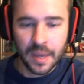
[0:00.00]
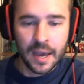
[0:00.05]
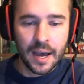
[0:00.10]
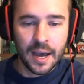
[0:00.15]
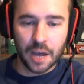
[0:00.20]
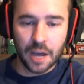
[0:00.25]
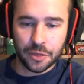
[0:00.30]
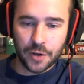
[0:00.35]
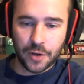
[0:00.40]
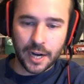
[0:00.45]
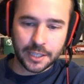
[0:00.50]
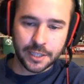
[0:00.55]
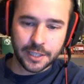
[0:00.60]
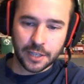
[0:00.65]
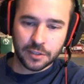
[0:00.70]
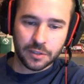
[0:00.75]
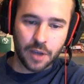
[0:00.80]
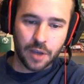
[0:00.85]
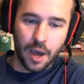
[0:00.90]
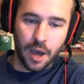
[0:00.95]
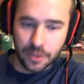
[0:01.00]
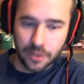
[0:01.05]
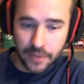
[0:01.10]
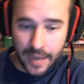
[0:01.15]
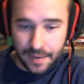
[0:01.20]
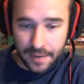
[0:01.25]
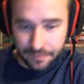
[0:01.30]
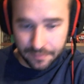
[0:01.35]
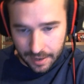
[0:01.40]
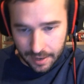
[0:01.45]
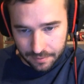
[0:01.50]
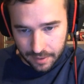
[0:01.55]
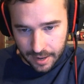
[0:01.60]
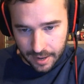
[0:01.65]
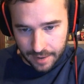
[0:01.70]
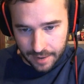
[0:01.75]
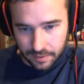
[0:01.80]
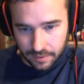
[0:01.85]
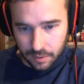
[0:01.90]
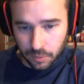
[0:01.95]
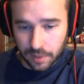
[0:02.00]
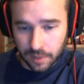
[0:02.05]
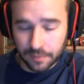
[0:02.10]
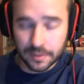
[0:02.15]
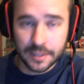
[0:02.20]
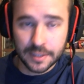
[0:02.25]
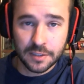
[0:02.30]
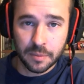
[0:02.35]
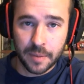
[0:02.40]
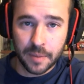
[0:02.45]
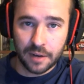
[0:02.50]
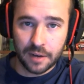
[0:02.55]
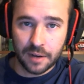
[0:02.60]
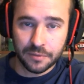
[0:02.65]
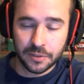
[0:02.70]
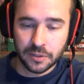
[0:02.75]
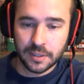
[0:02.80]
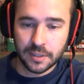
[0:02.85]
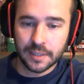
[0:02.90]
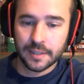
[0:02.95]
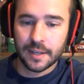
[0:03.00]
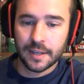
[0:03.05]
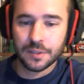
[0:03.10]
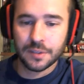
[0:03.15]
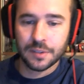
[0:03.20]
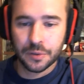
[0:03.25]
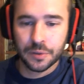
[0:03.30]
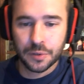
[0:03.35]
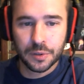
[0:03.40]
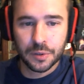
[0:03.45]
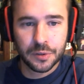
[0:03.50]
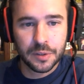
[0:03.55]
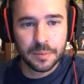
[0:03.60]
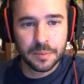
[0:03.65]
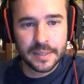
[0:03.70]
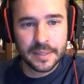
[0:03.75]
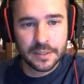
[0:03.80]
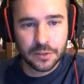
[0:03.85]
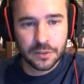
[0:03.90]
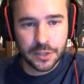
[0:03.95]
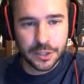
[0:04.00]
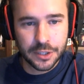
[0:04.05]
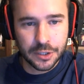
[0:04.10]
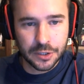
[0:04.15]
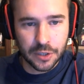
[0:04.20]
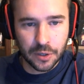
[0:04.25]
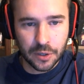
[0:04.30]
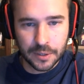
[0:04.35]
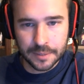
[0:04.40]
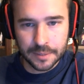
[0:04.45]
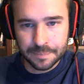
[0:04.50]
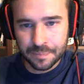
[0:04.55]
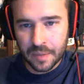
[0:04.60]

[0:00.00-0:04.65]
Thragtusk, you gain 5 life, and then whenever it leaves the battlefield, you get a nice little 3/3 Beast creature token.